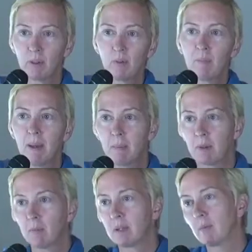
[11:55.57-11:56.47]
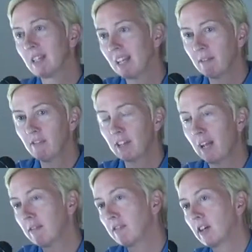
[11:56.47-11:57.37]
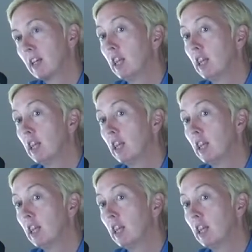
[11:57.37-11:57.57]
we remembered, but we kind of forgot for a